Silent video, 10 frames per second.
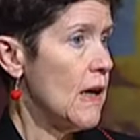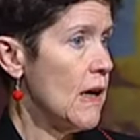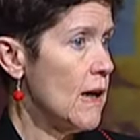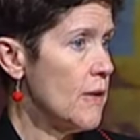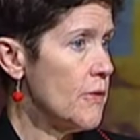
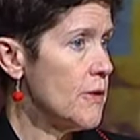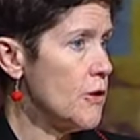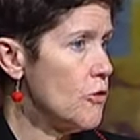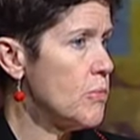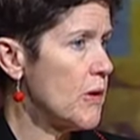The
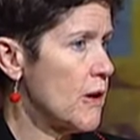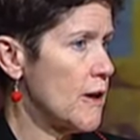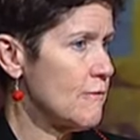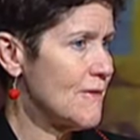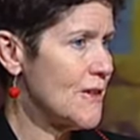new
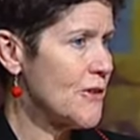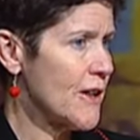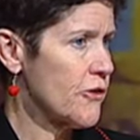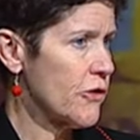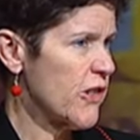part is
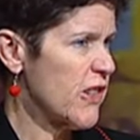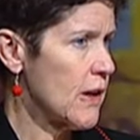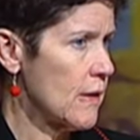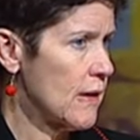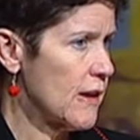actually
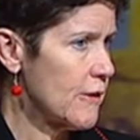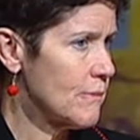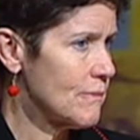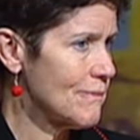scaling it